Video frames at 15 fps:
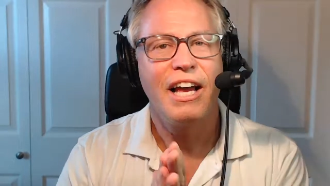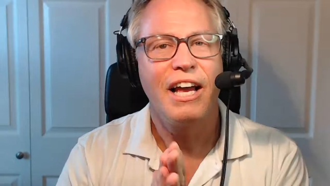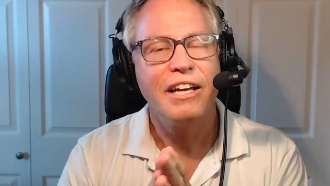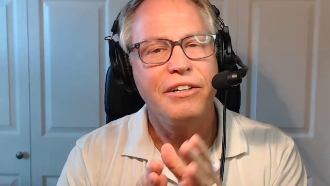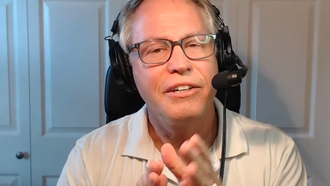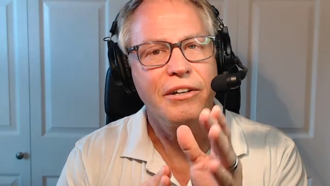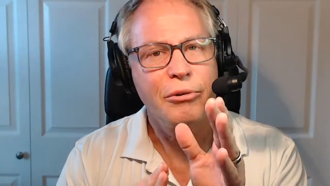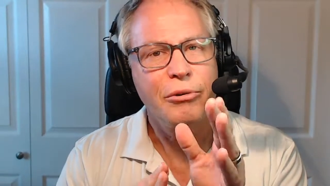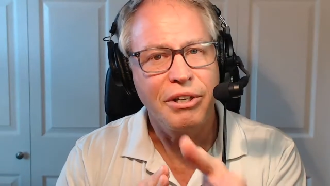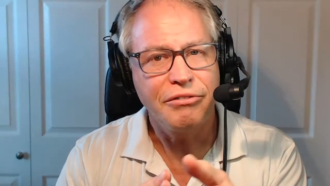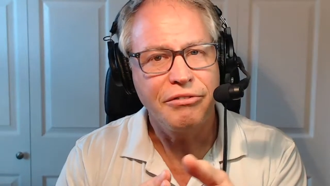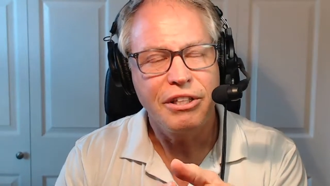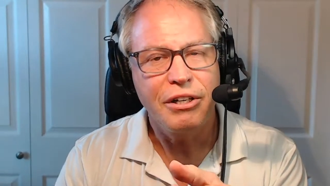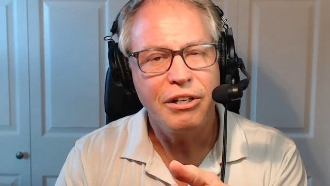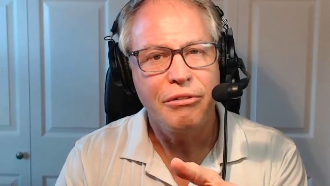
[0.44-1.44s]
Hey,
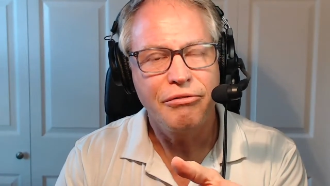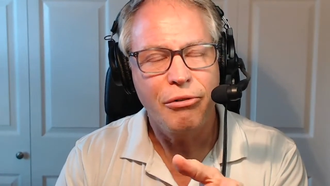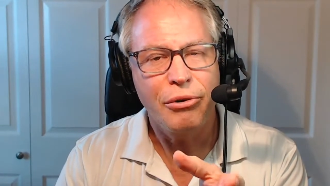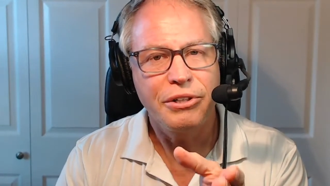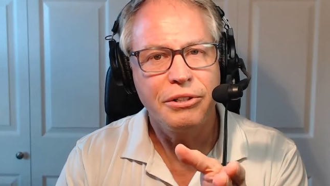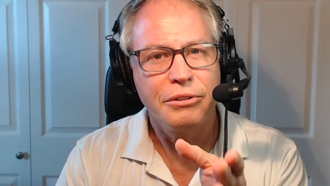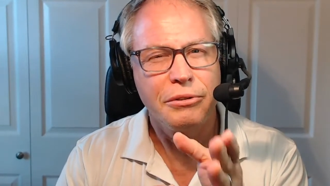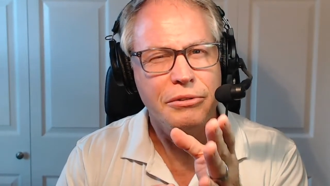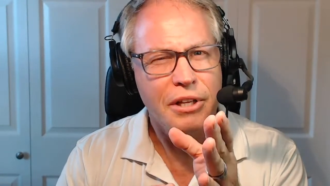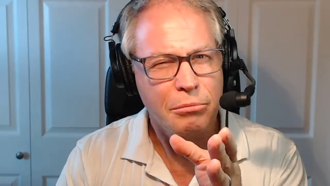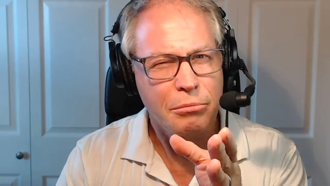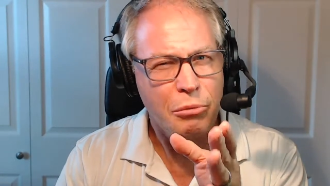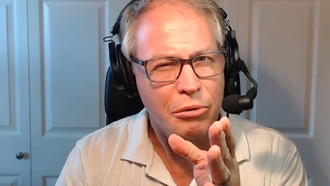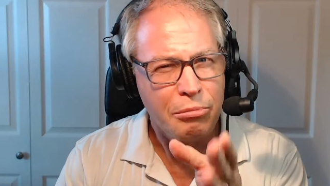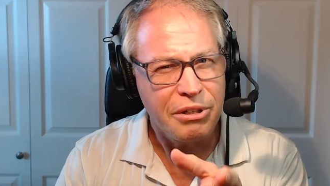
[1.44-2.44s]
quick video for you
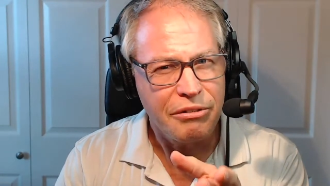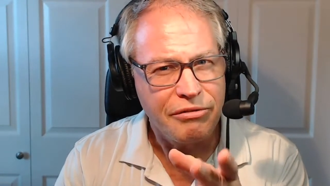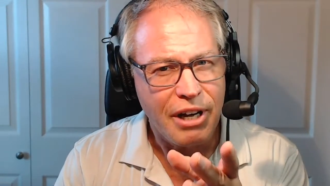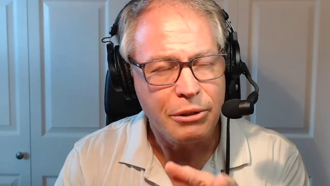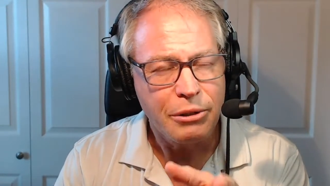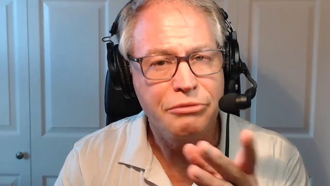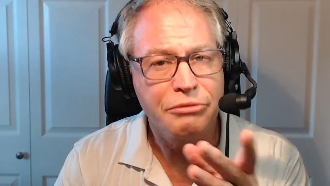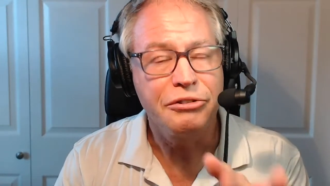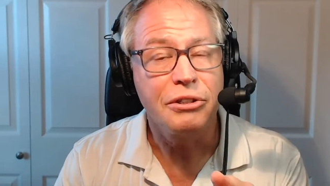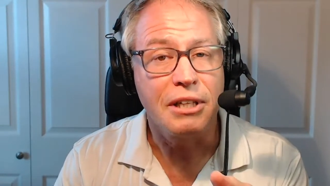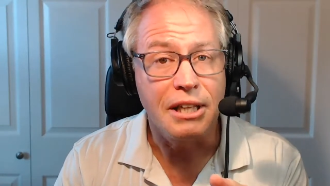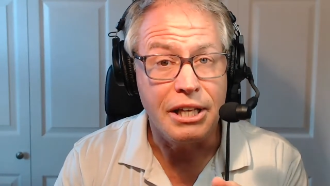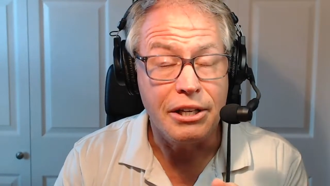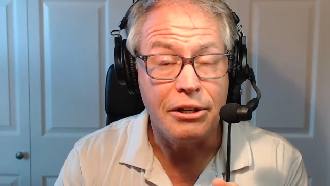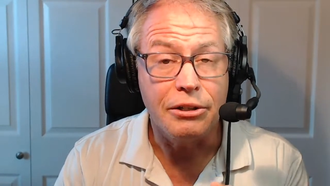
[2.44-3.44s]
that will be of value if you're a
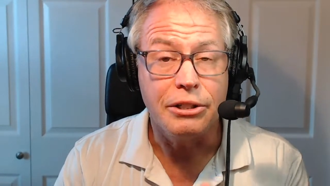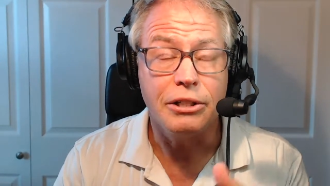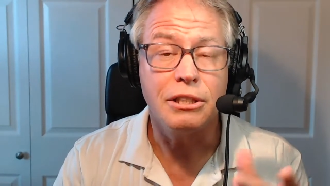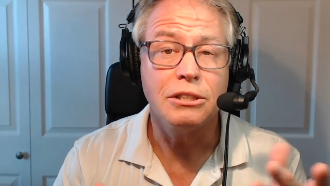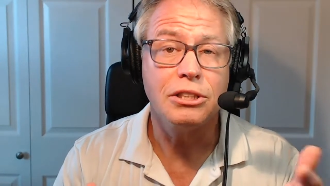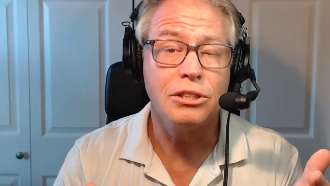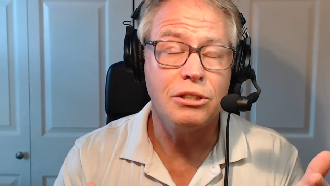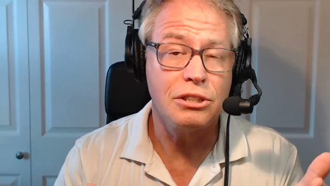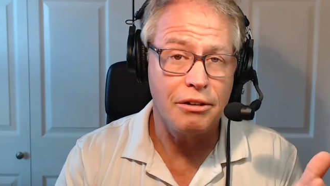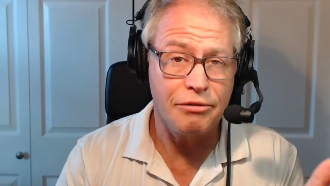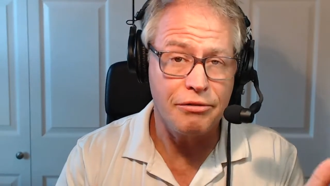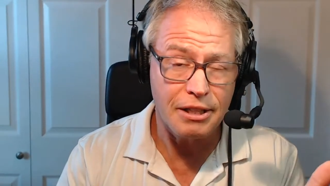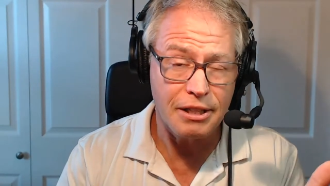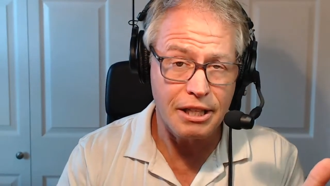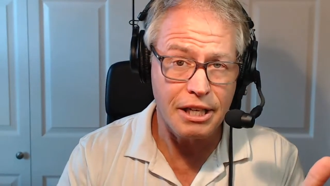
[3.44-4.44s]
leader. Do you consider
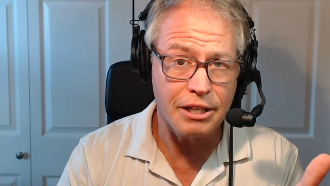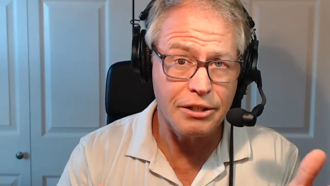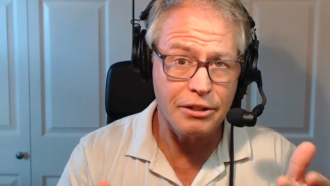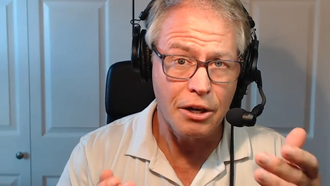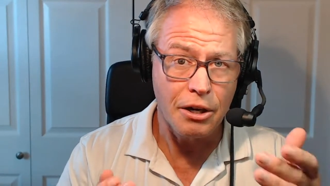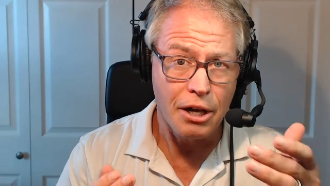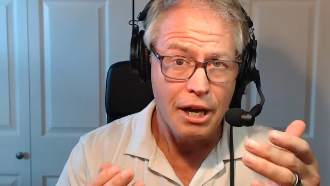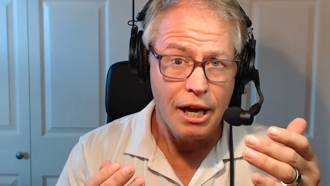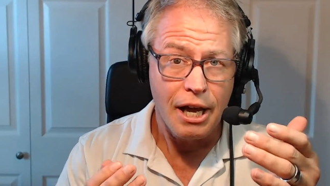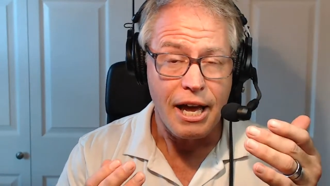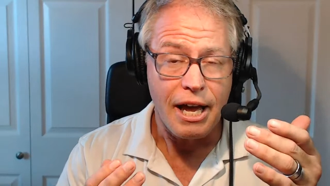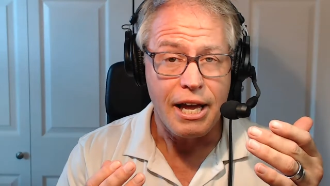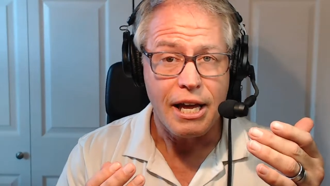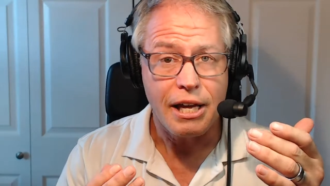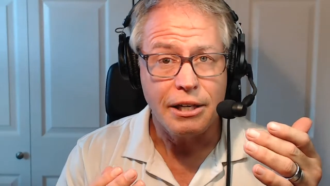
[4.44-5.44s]
yourself a leader
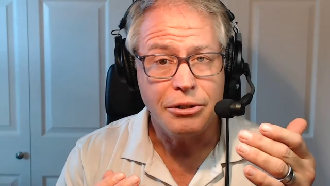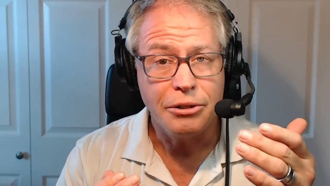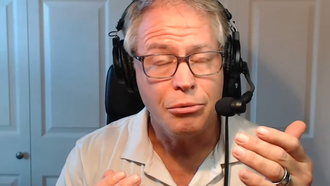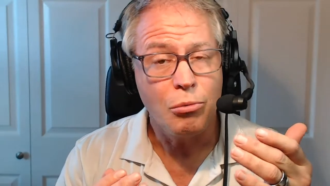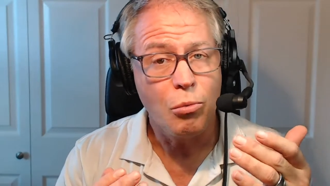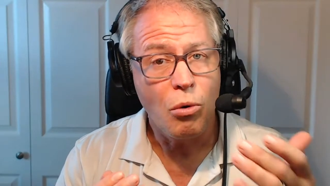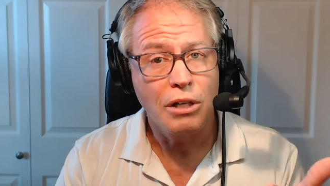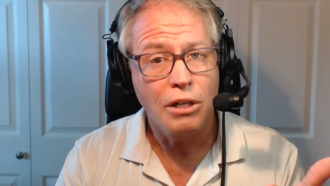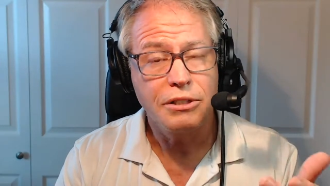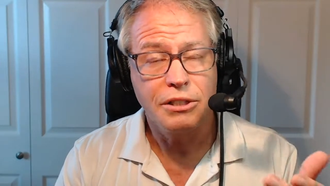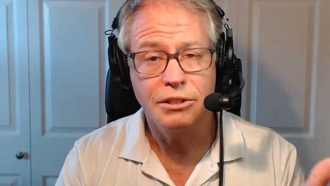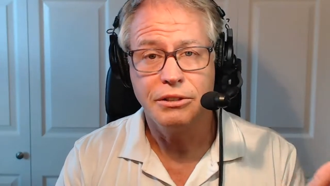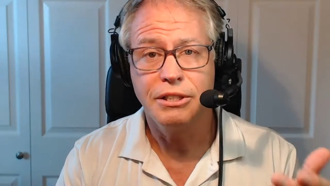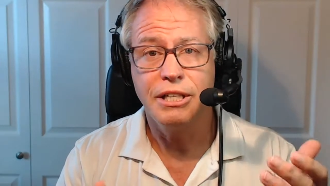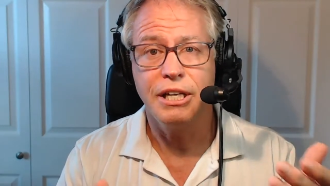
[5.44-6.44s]
and you want
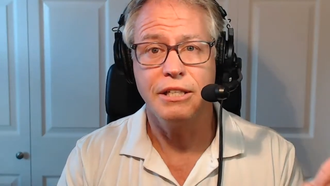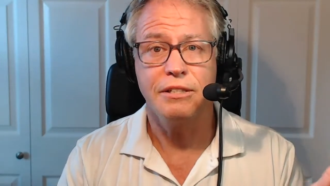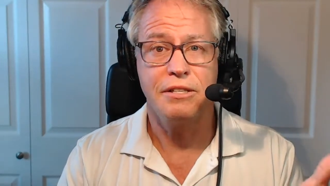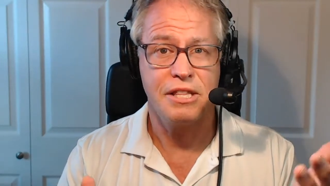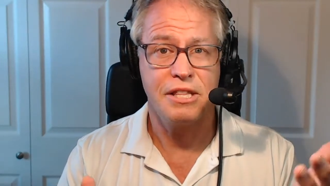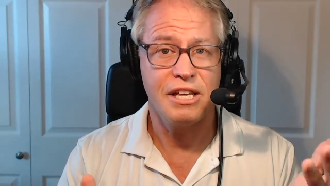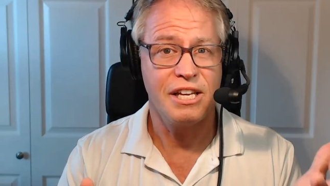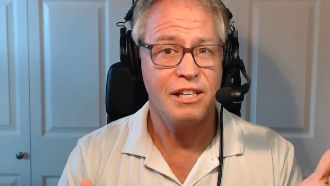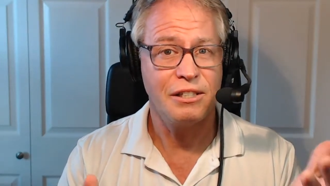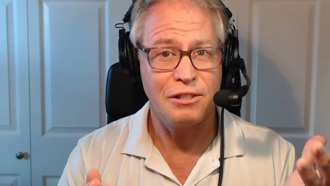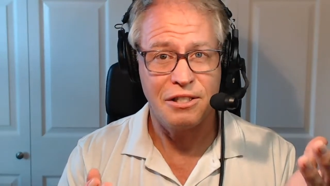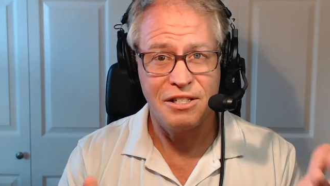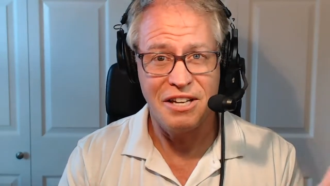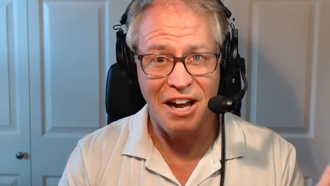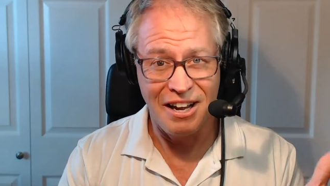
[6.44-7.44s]
to get
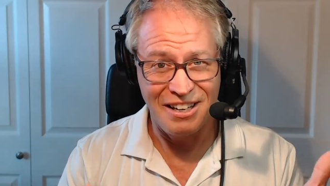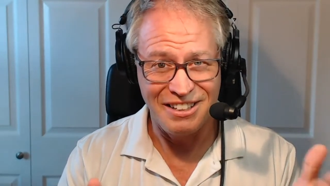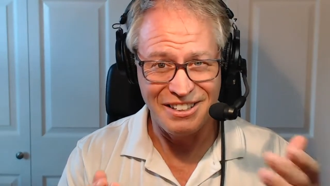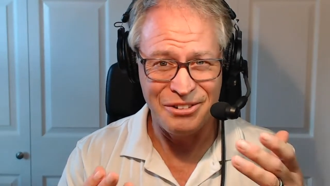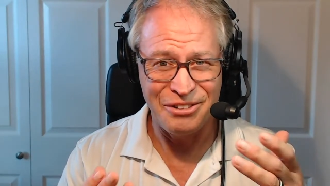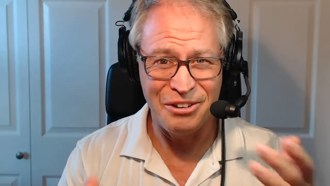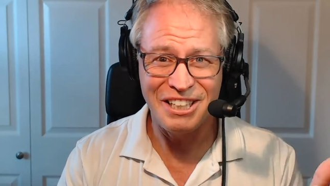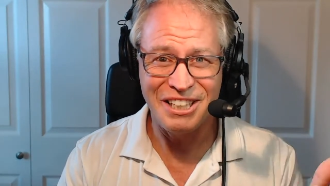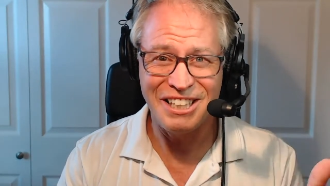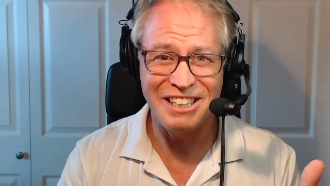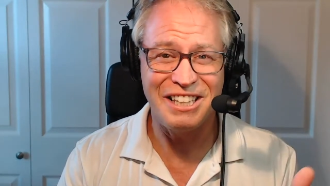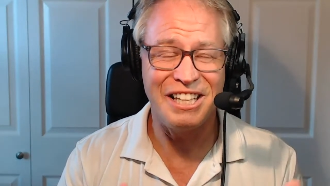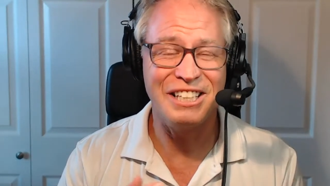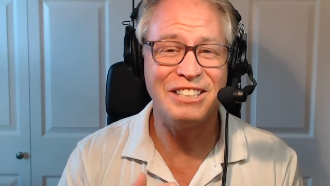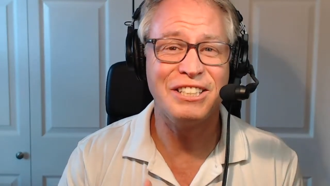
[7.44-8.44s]
things done? You want to get
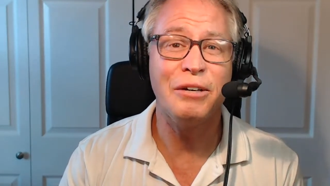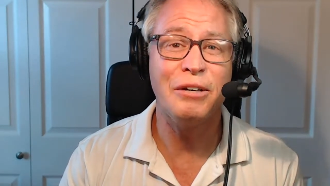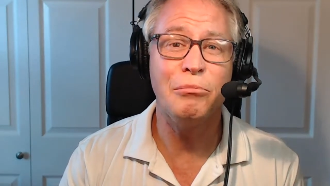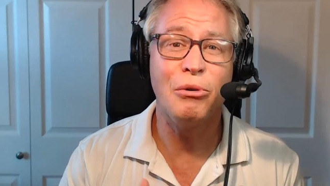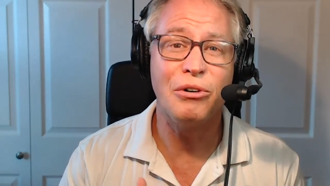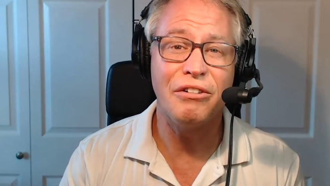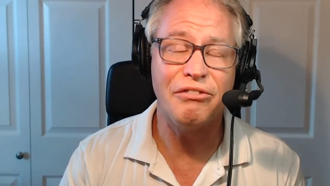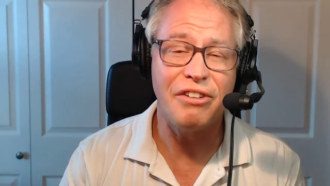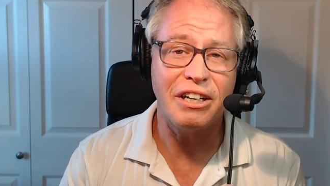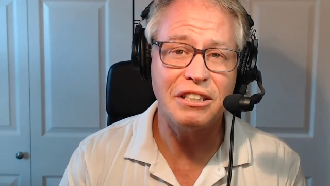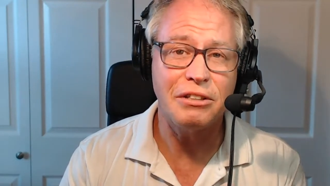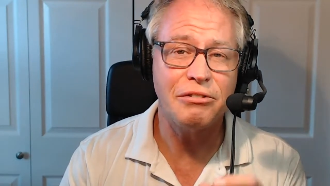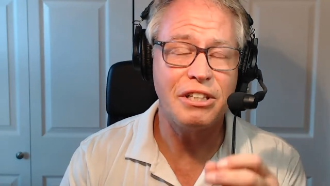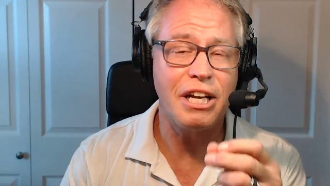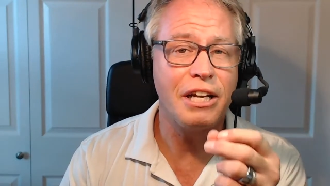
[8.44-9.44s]
things done more
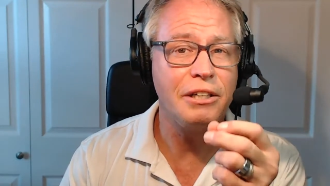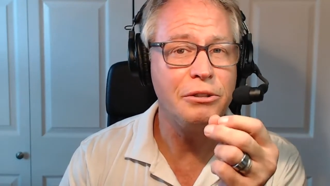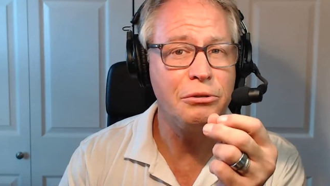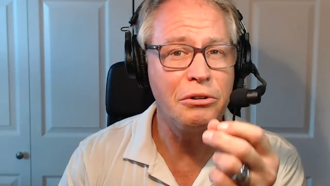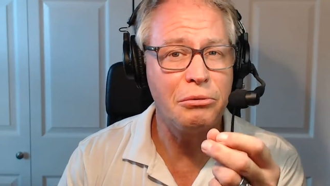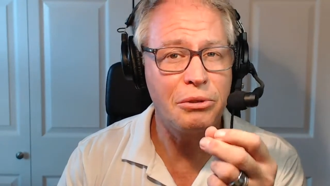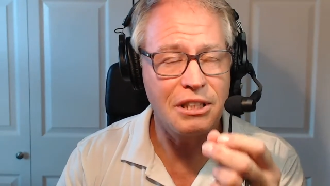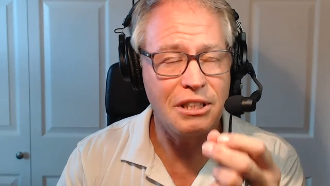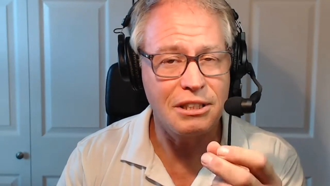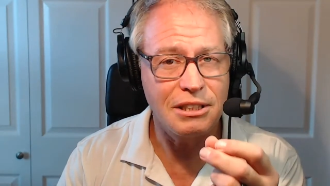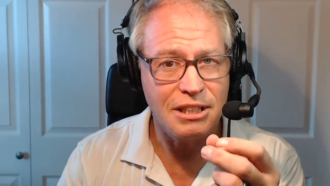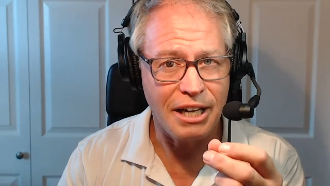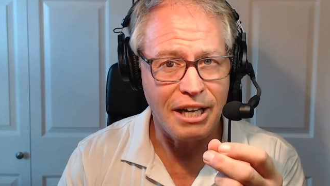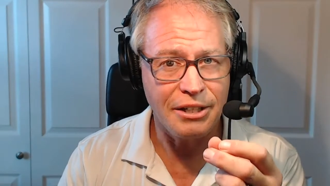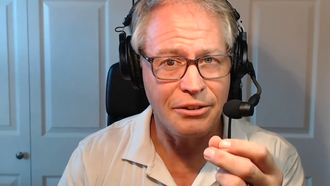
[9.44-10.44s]
effectively and do it with
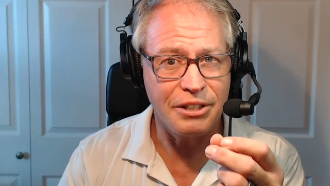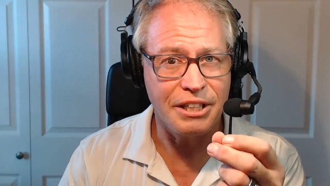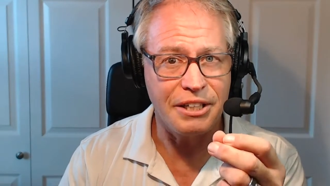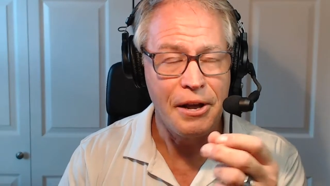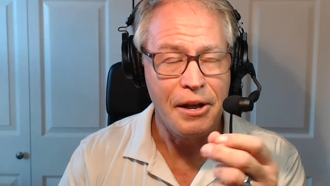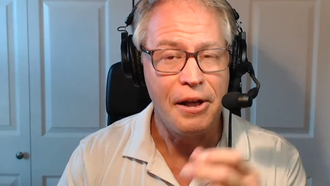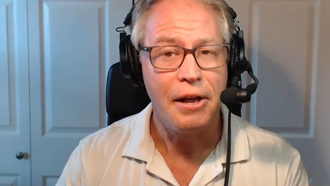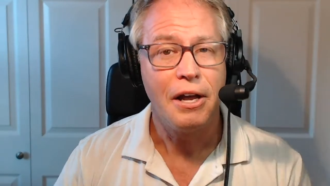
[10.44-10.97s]
integrity.